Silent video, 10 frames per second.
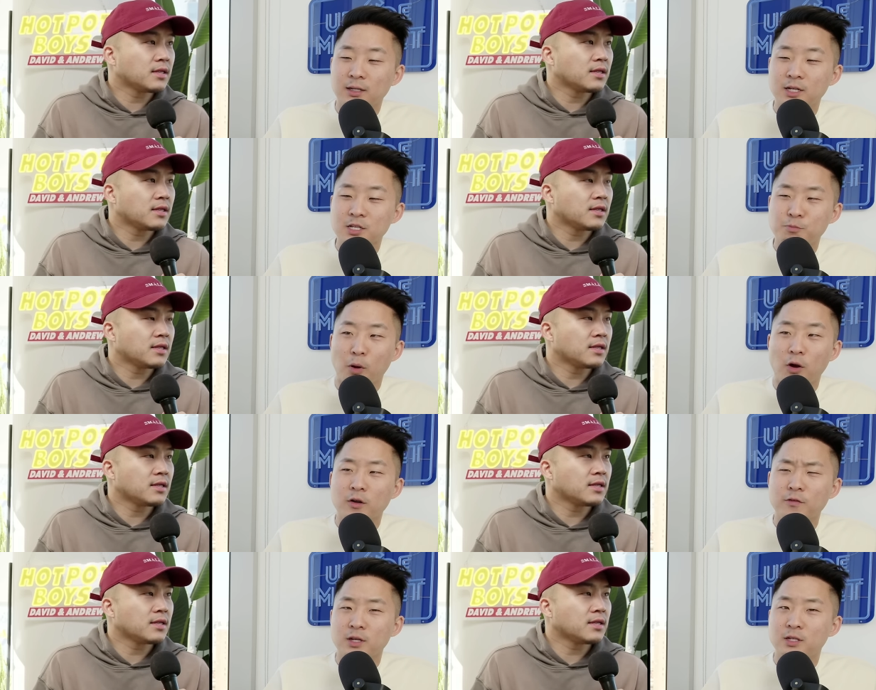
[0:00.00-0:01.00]
Speaker 1: does part
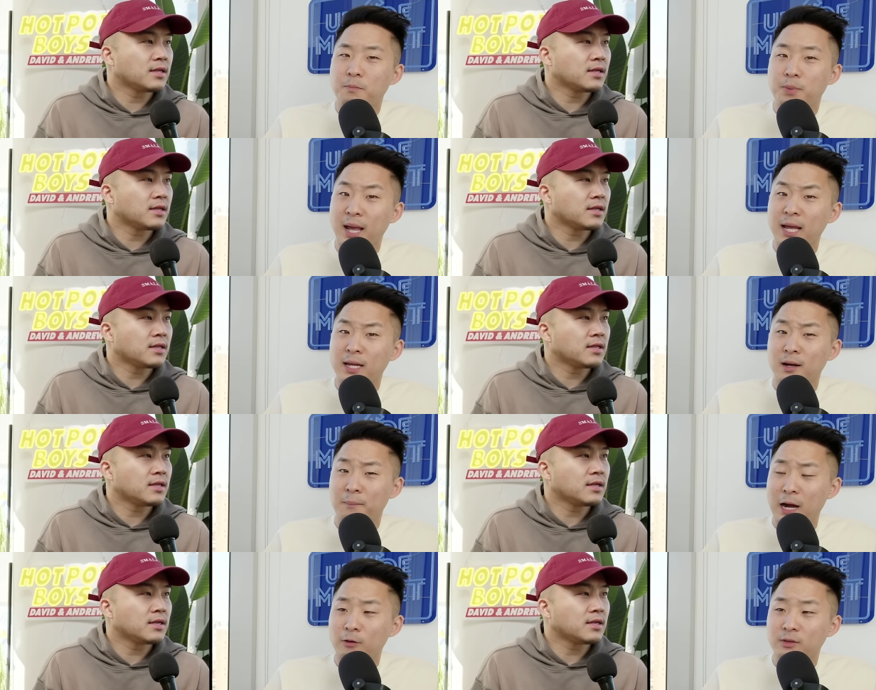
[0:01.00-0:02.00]
of the debate
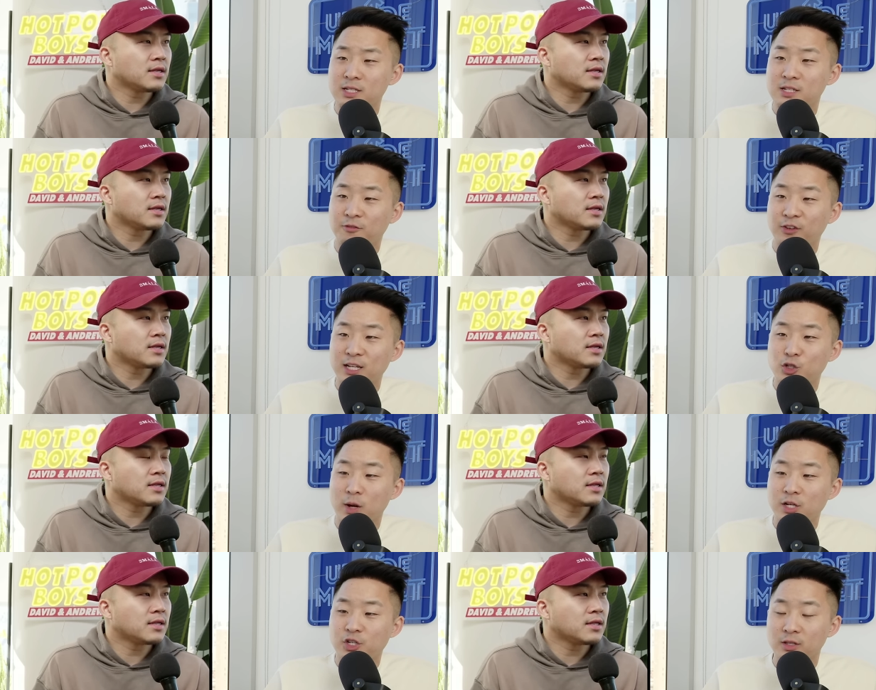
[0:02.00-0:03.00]
about this
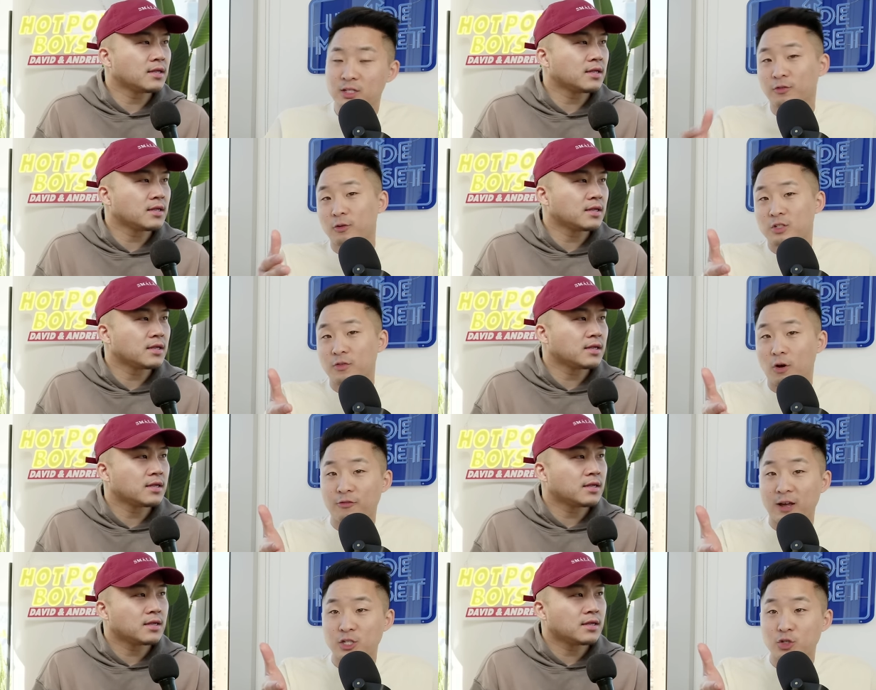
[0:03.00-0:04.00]
Infatuation list, first of all,
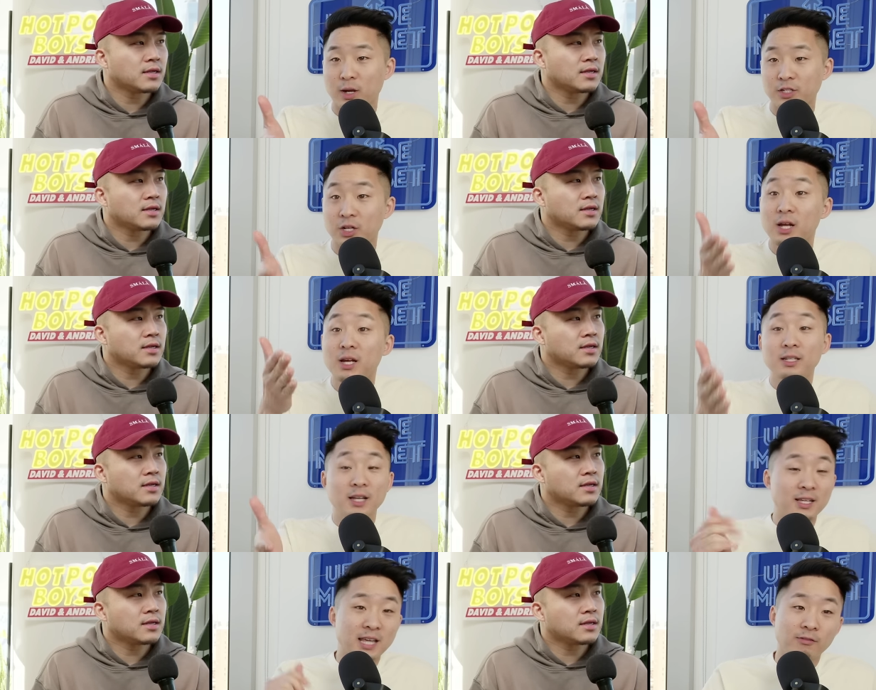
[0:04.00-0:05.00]
Infatuation
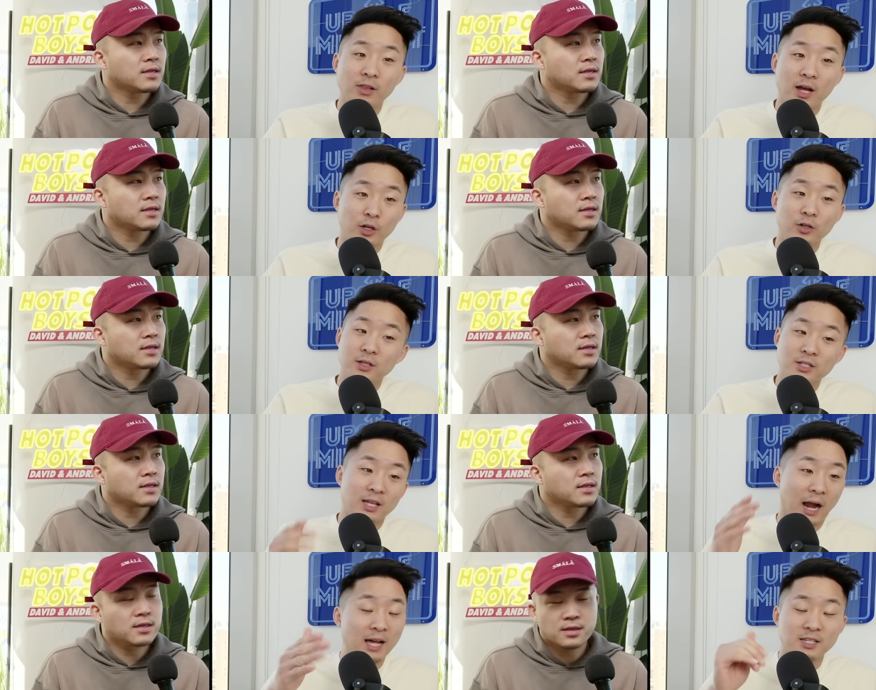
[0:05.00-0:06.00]
does have a lot of good lists that
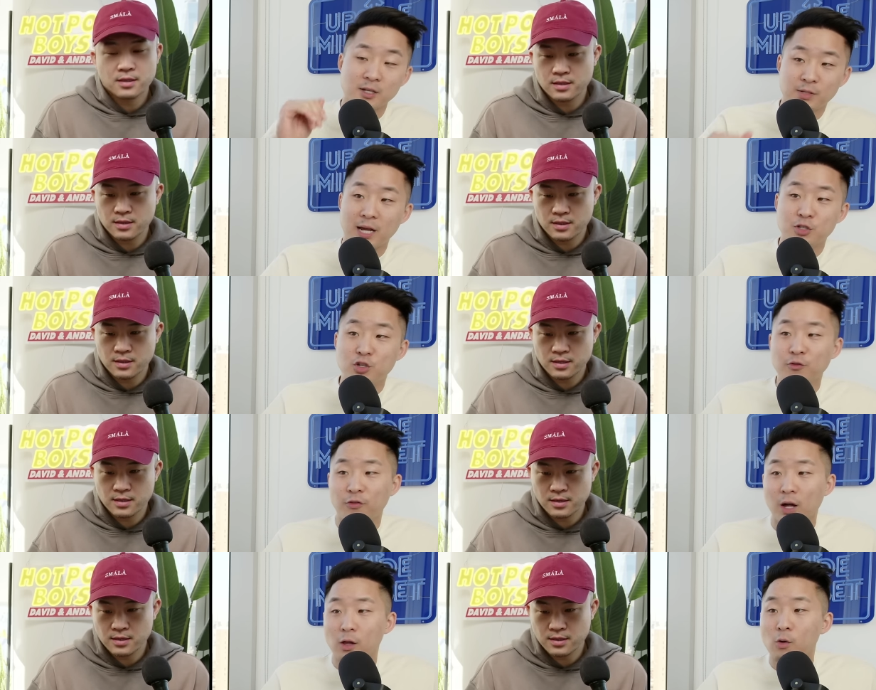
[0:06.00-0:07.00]
I sometimes do
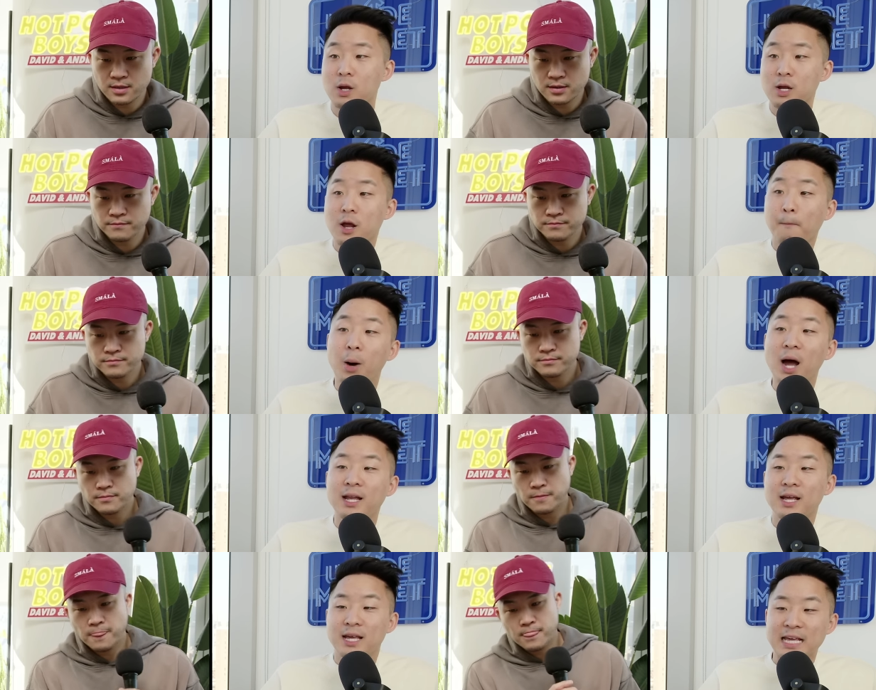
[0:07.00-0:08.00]
follow, but
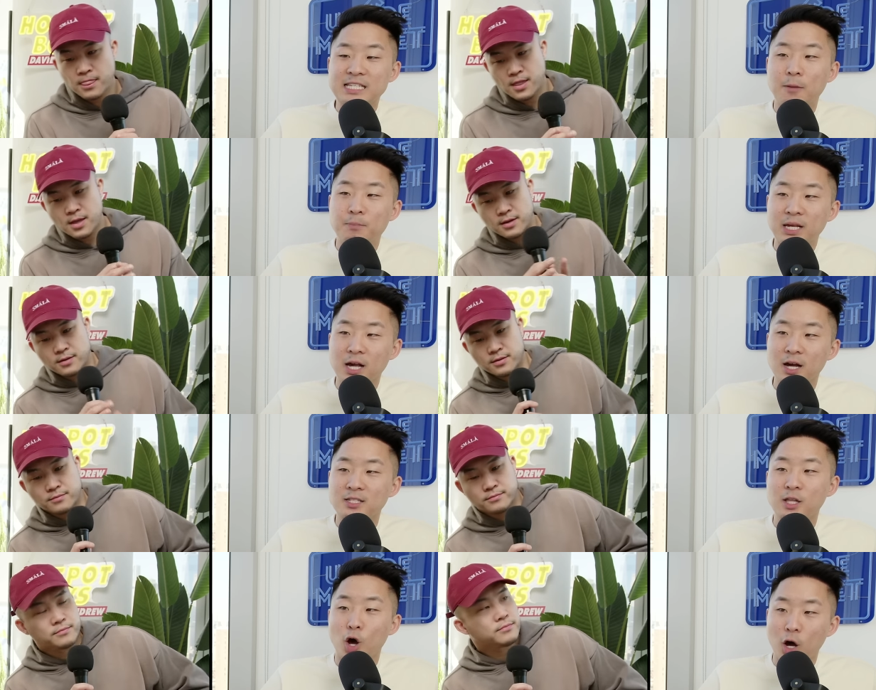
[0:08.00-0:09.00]
is it because
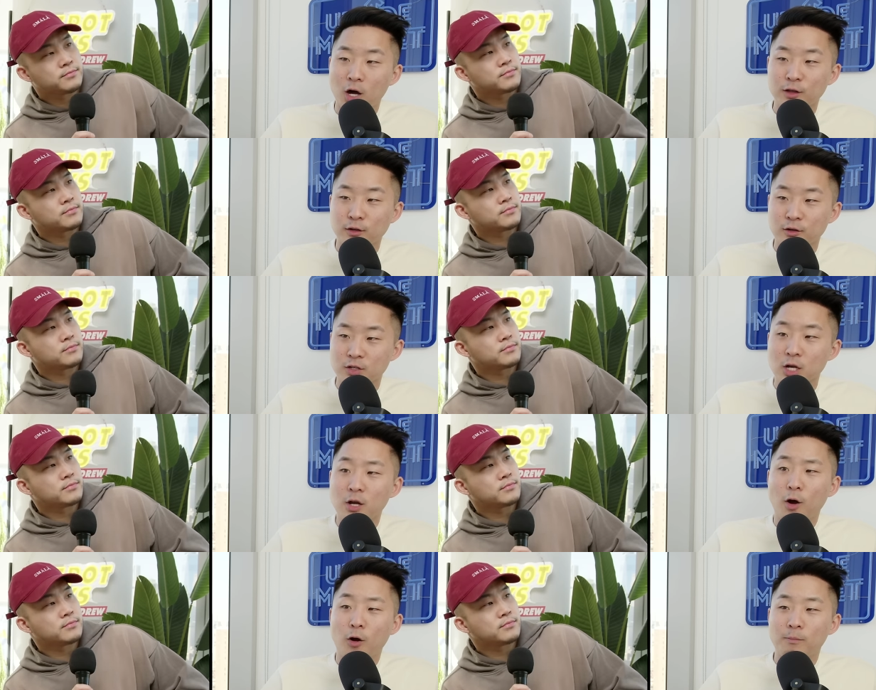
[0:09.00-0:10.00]
the authors
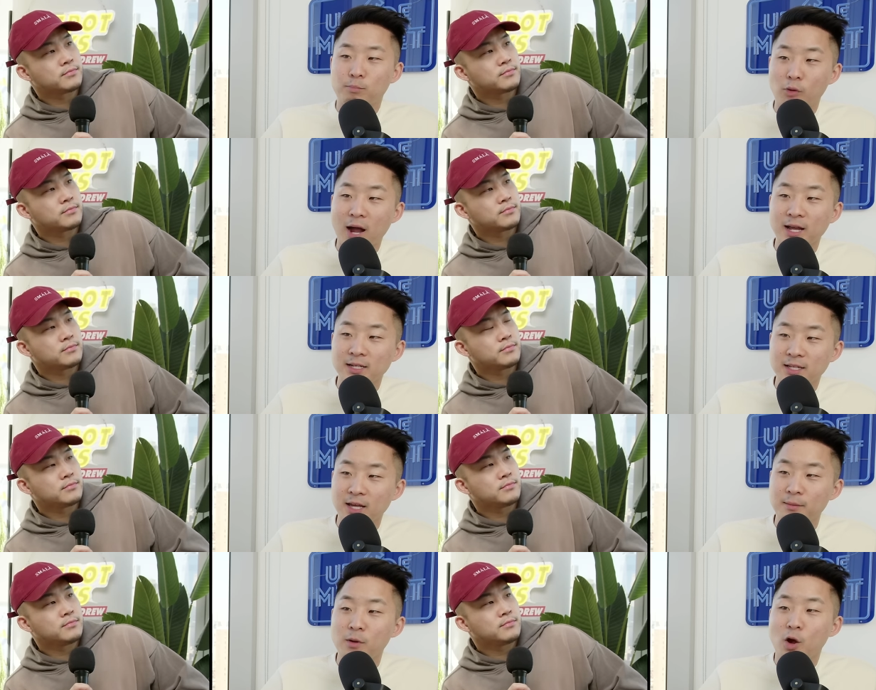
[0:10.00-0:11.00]
are Brian
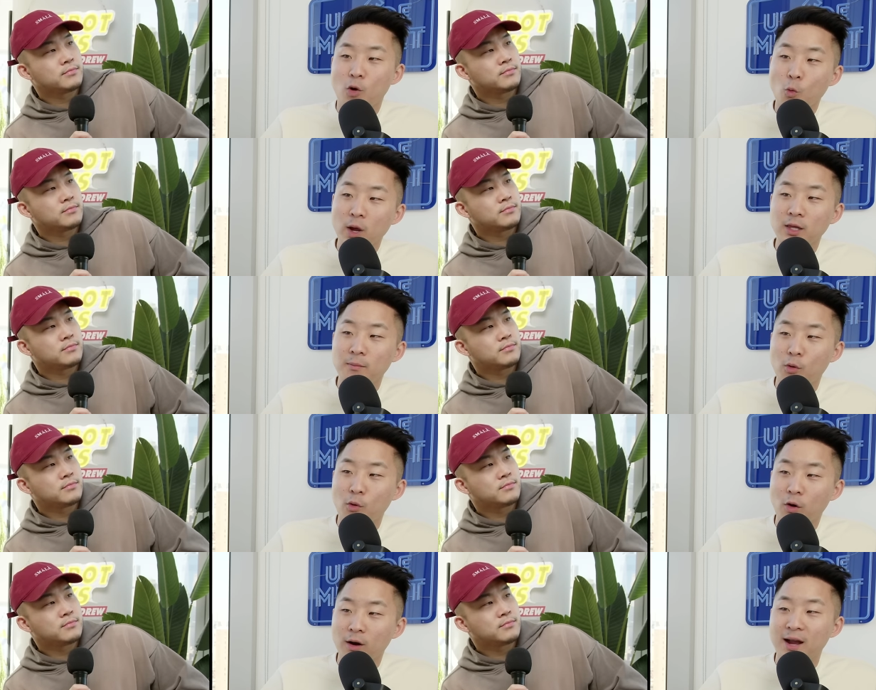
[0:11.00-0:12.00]
Kim, Willa
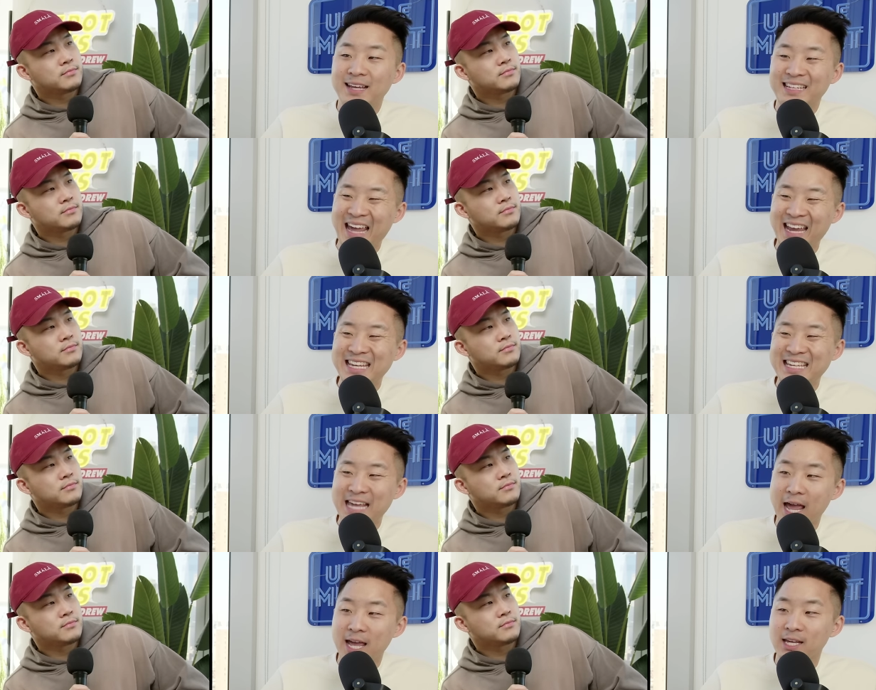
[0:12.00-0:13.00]
Moore, Kenny
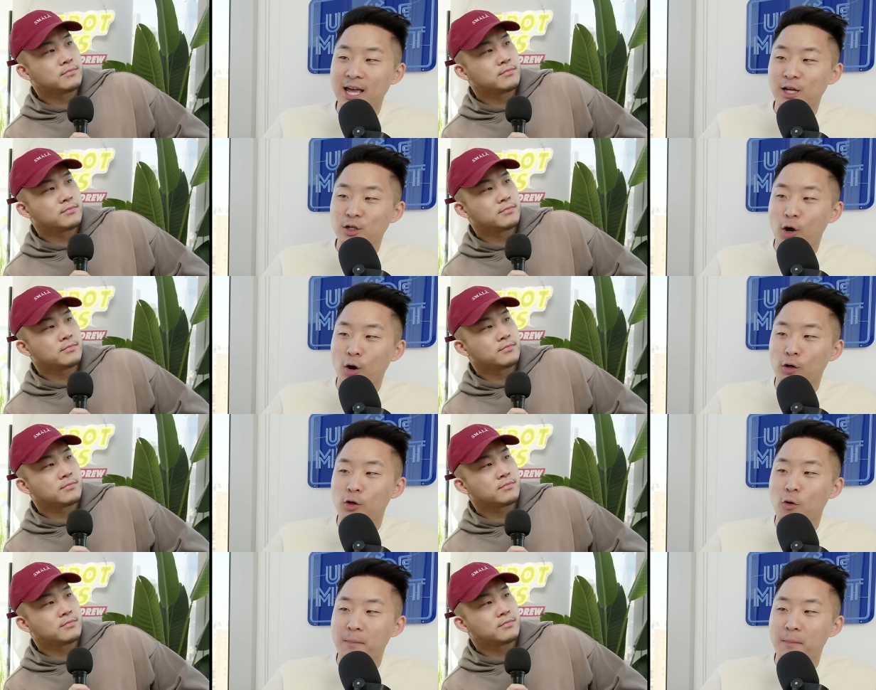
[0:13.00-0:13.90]
Yang, and Carlo